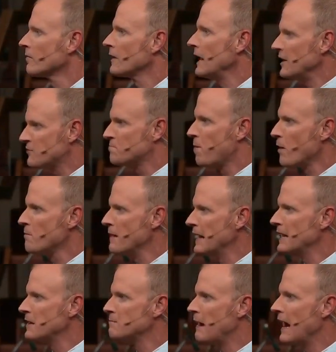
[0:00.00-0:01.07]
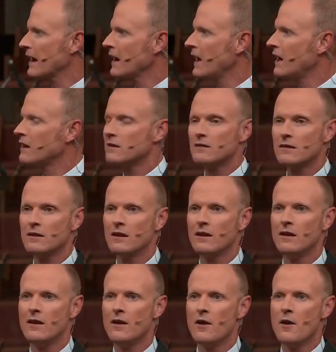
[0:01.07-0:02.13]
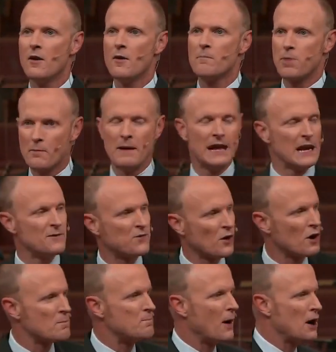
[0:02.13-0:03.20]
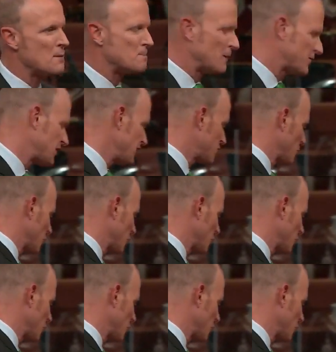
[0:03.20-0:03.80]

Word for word: It's permitted by God. Permitted for a purpose, as